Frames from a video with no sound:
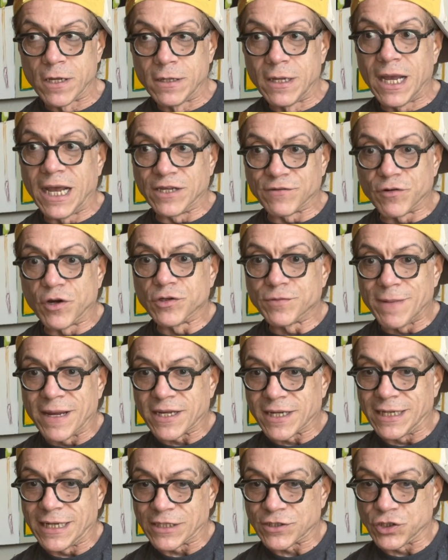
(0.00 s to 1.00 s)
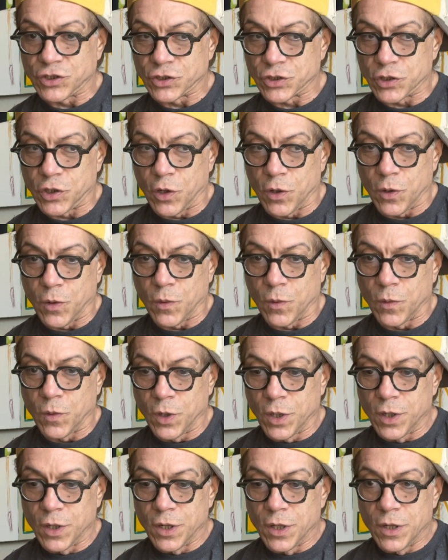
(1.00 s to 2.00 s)
as far as my collections go,
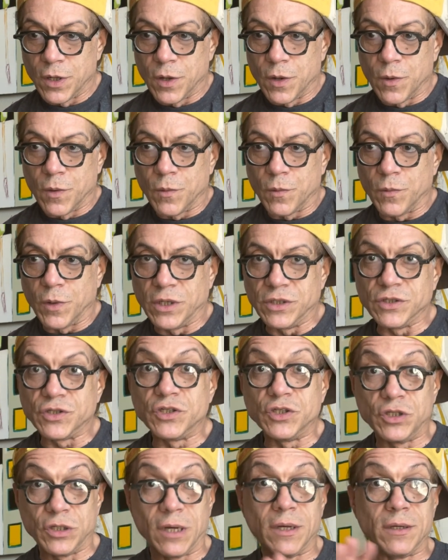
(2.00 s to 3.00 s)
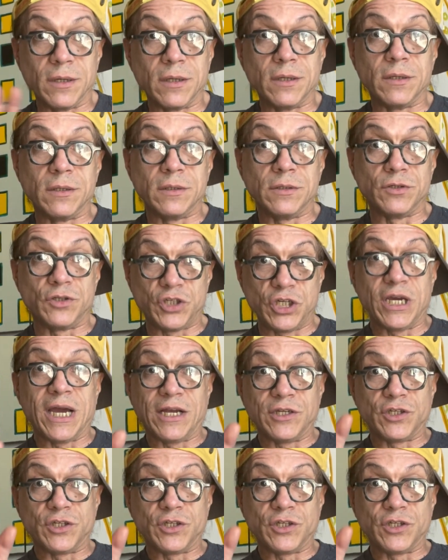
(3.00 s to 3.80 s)
was G.I.